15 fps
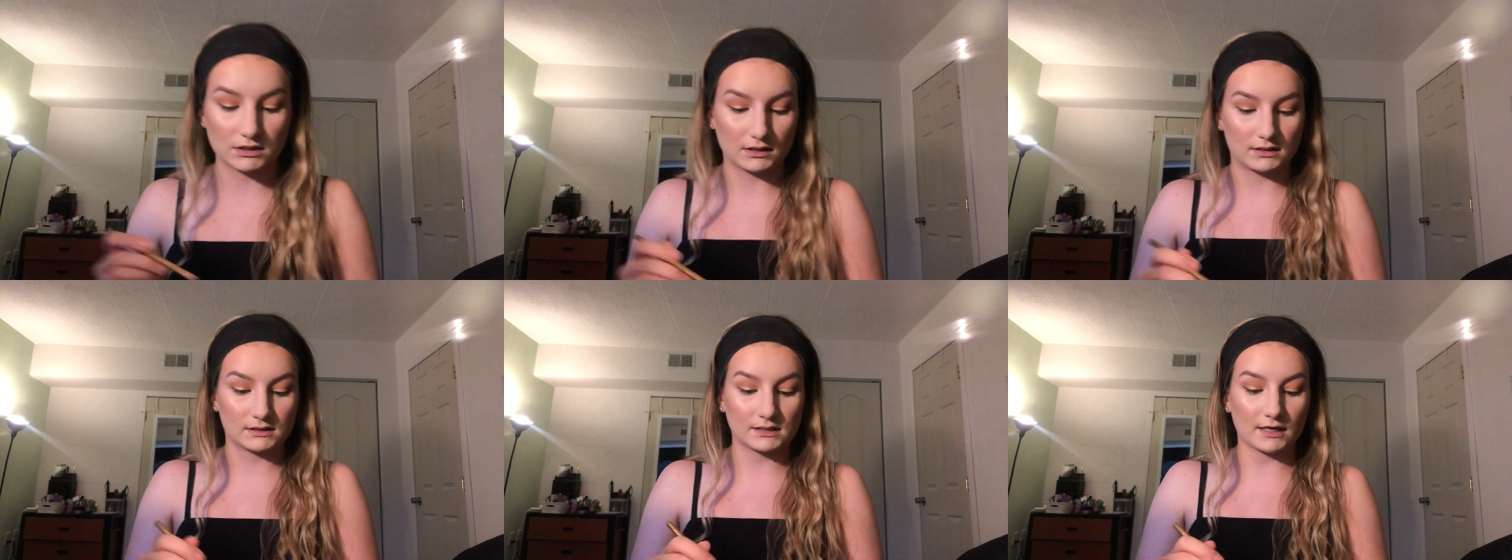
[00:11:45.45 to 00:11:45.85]
to
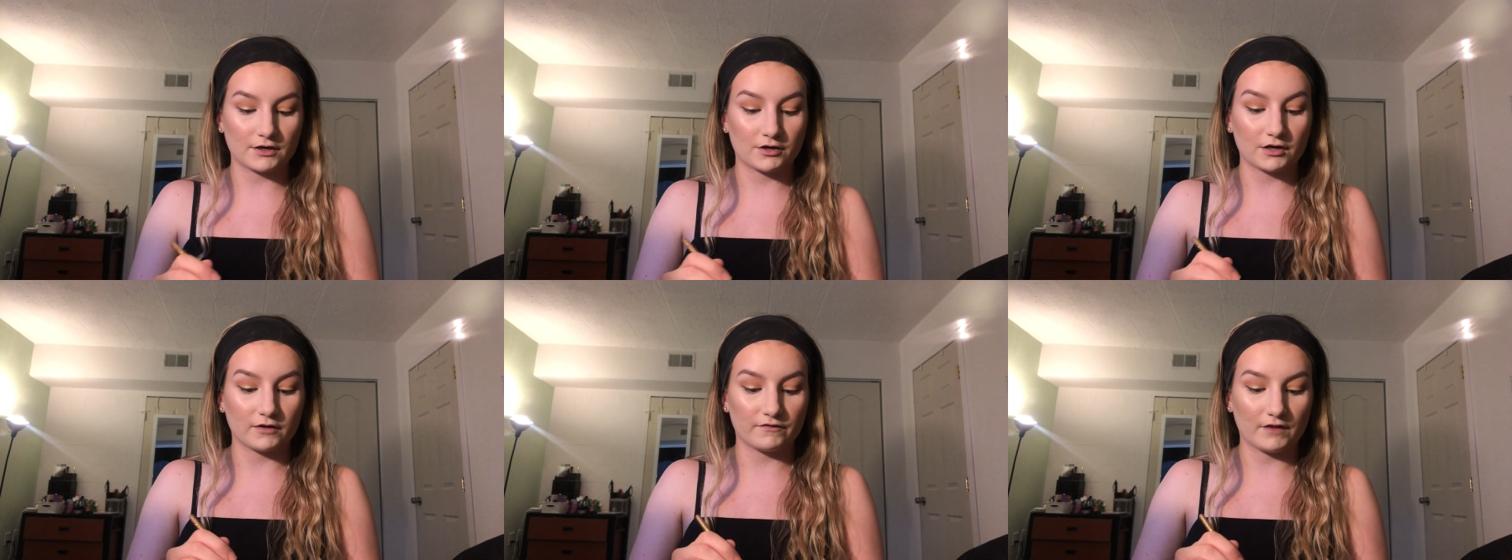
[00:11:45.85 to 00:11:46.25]
the center
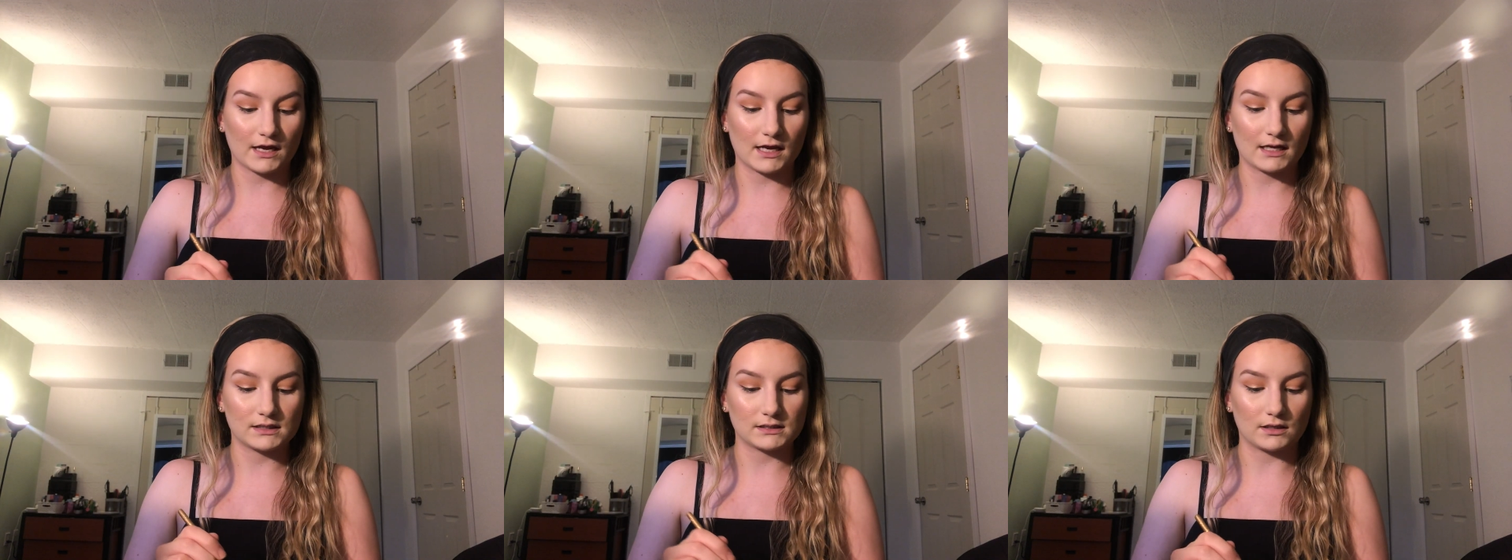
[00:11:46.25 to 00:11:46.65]
of your
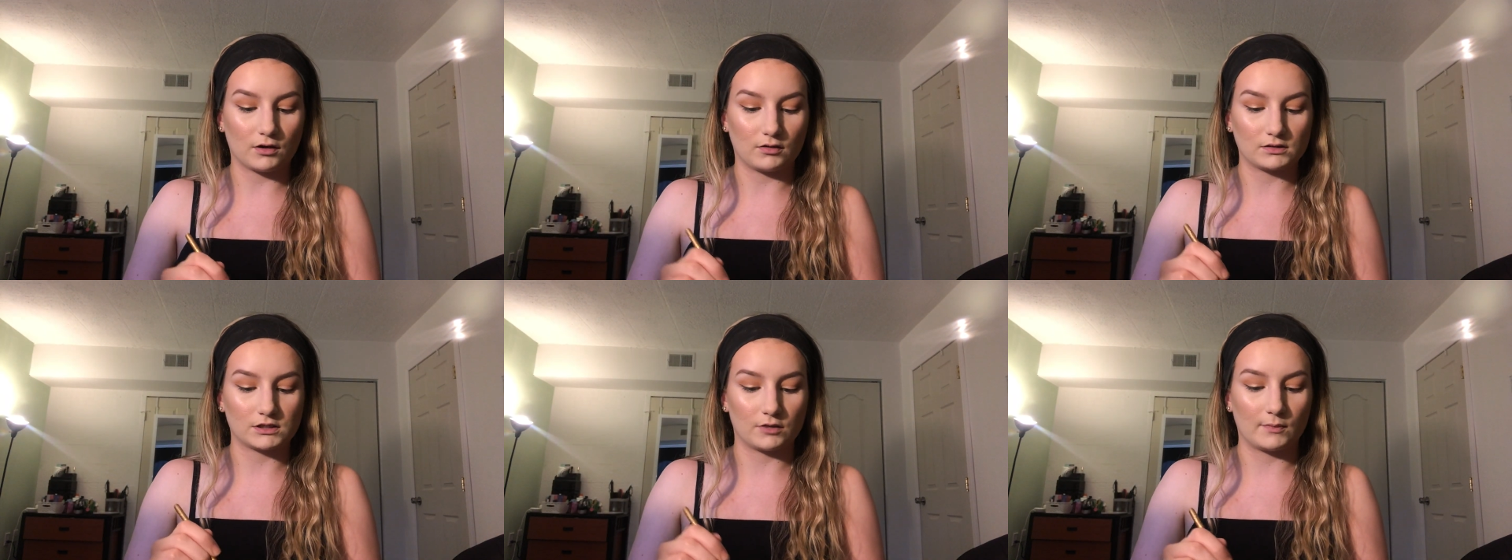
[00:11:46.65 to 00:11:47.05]
face and
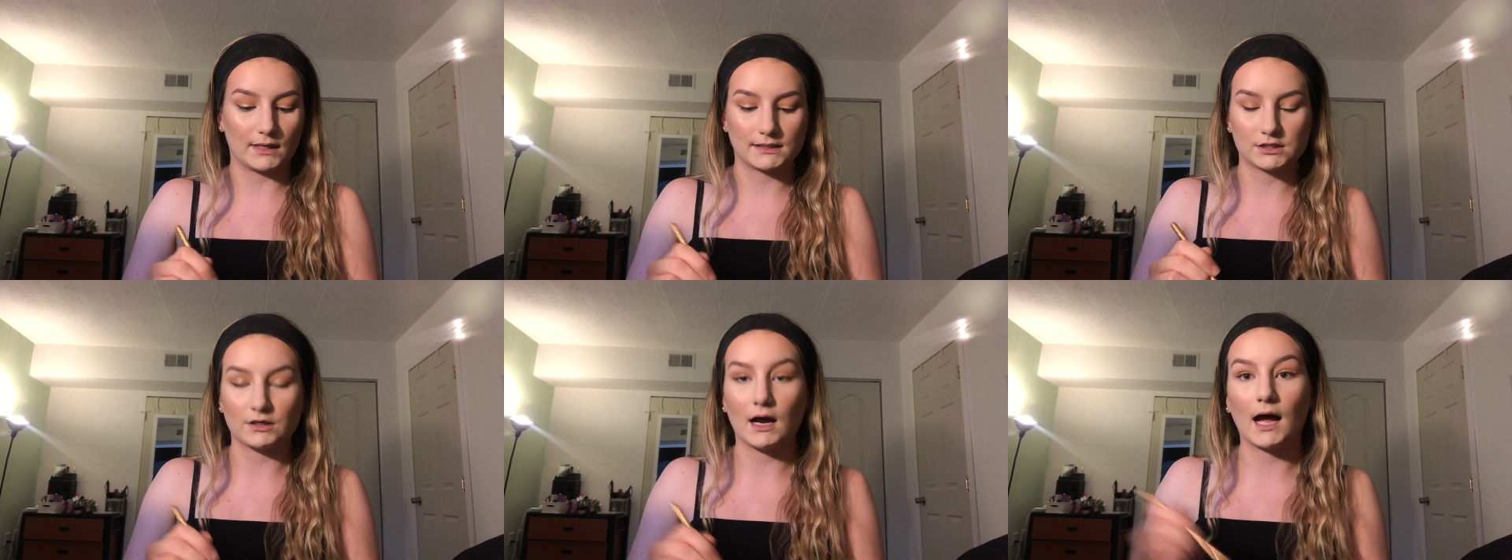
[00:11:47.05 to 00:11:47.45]
also
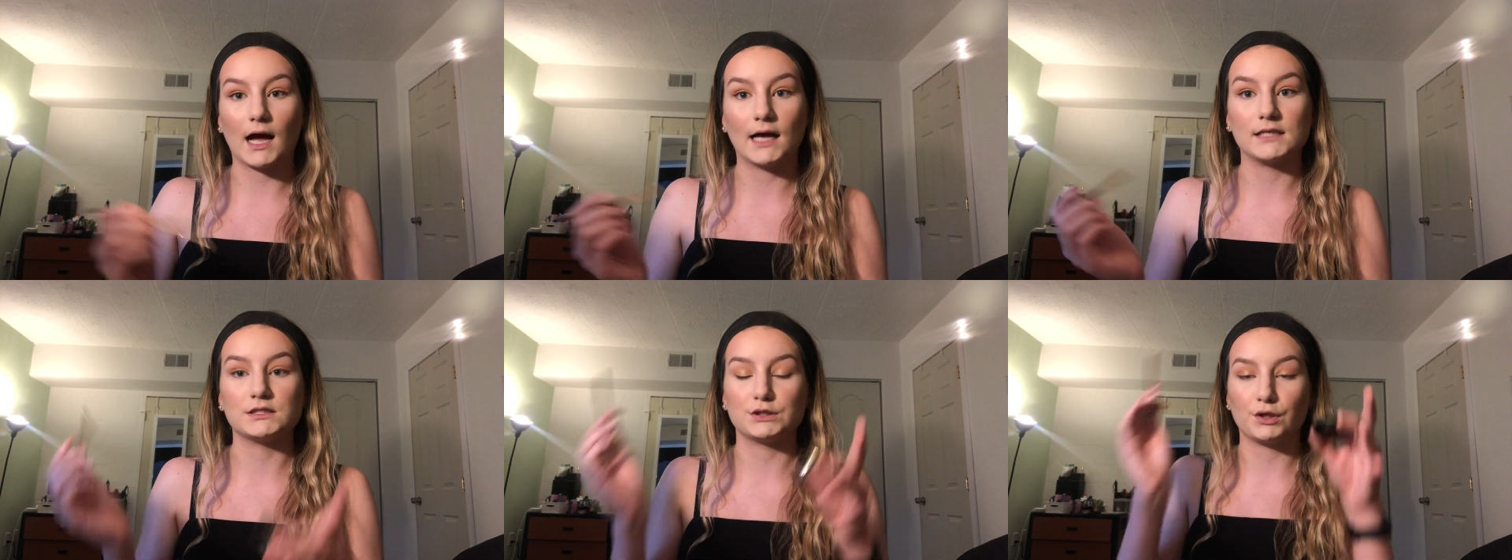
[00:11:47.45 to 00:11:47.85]
makes your
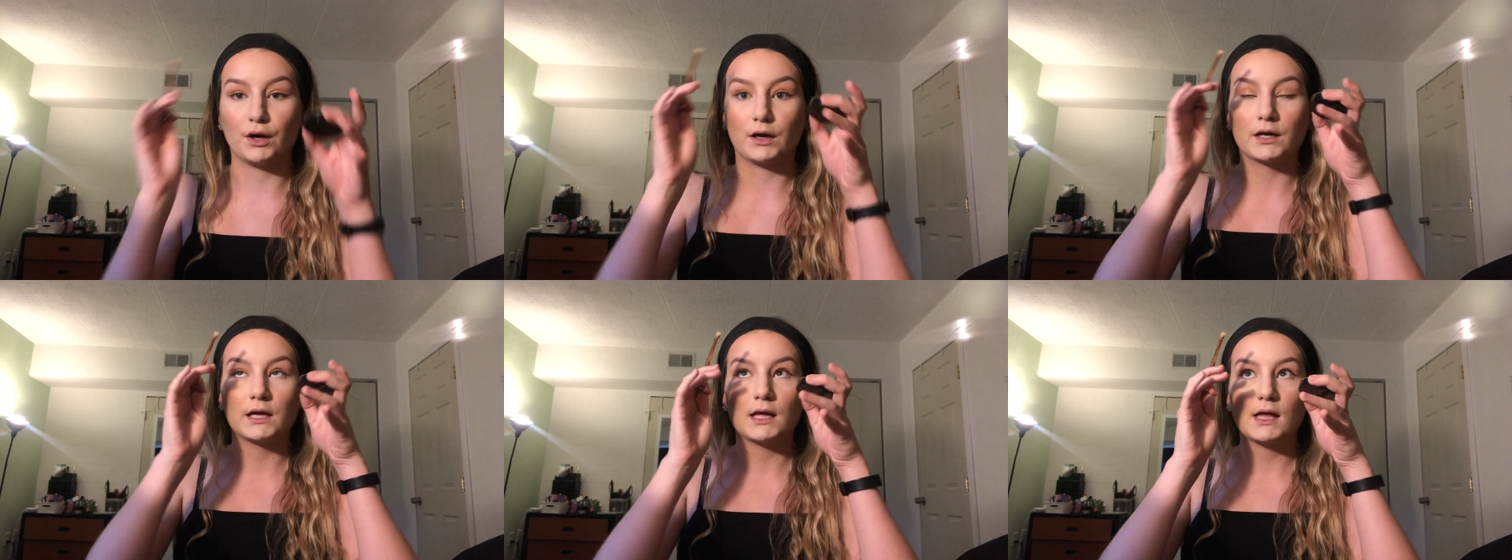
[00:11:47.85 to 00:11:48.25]
eyes
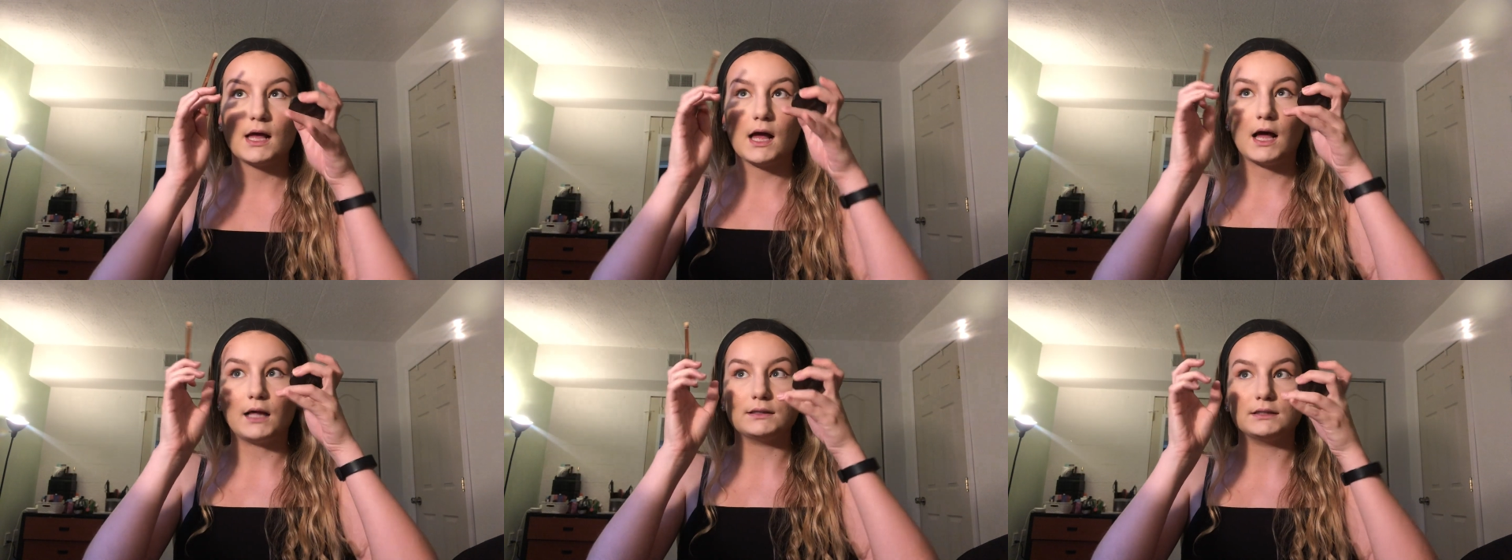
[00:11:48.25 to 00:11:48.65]
look
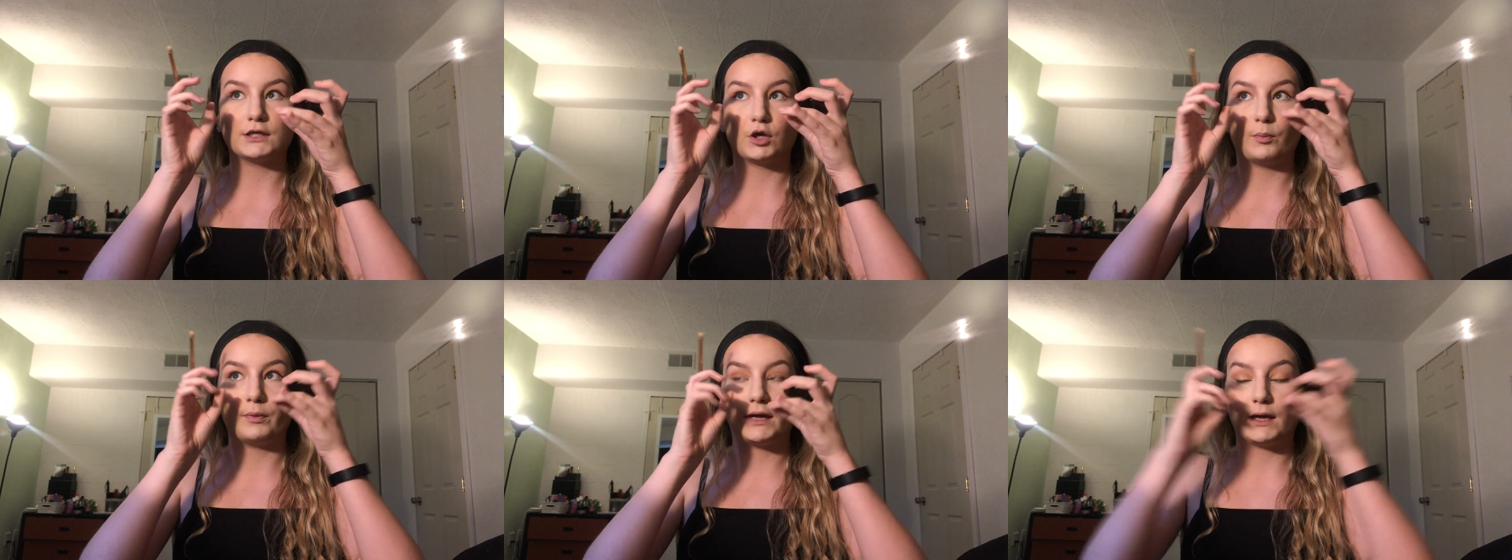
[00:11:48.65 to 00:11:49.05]
a
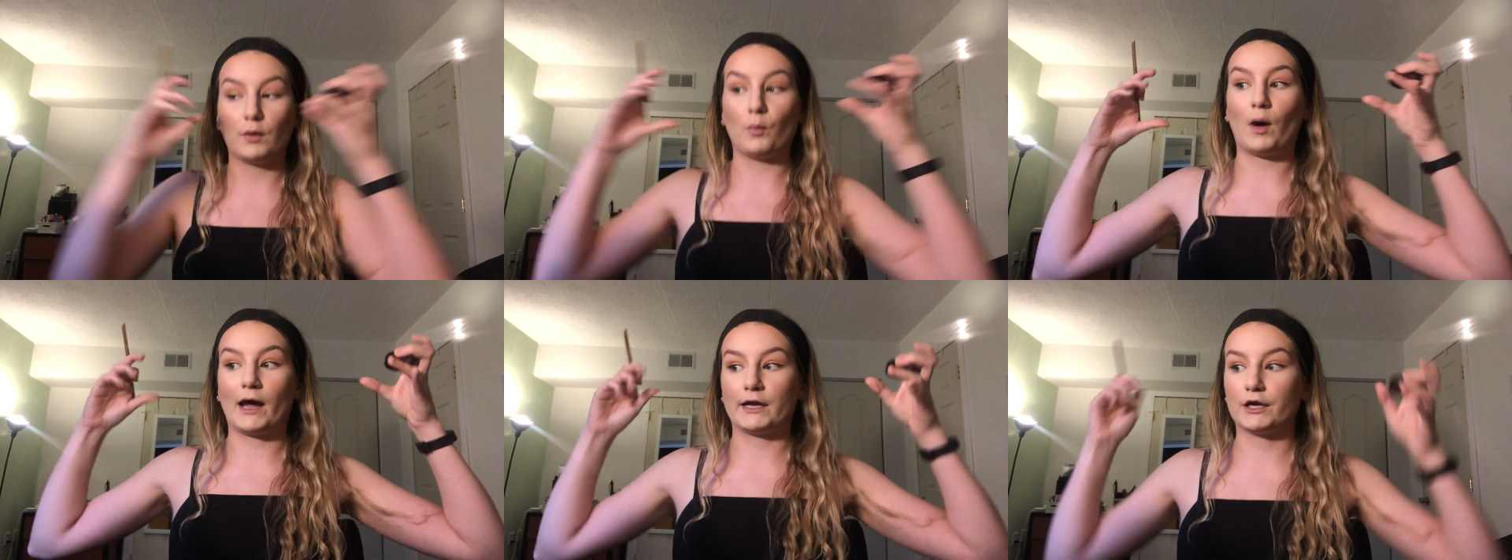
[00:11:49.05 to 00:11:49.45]
little bit
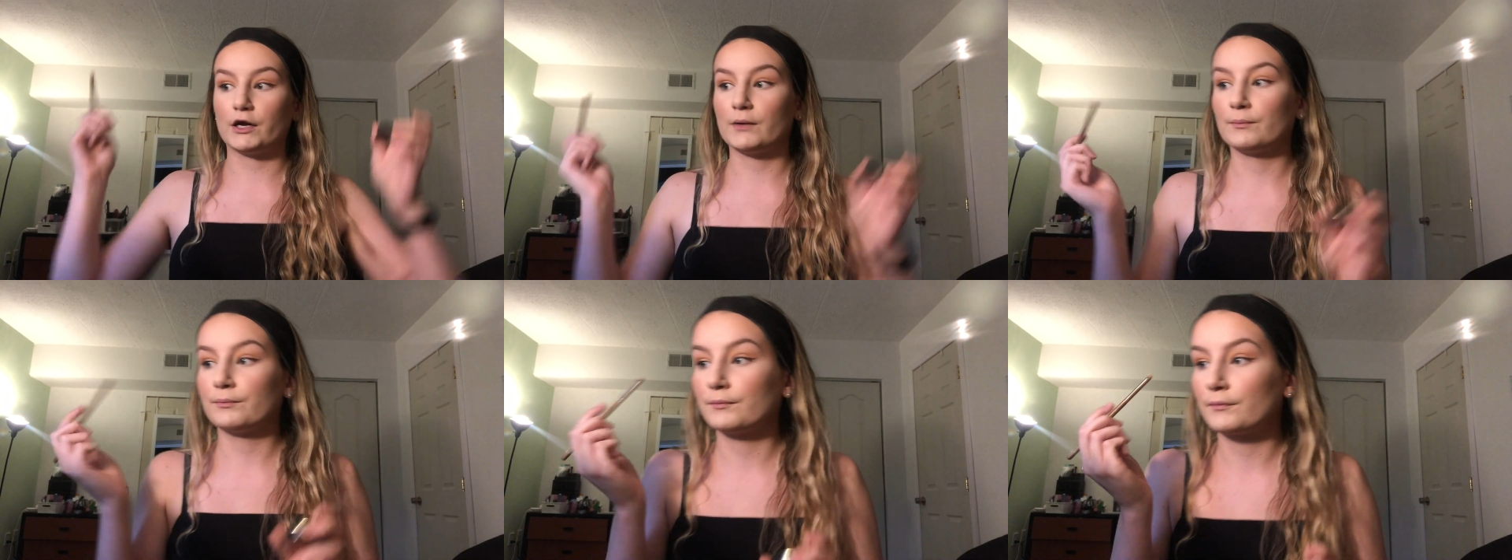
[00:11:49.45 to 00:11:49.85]
wider.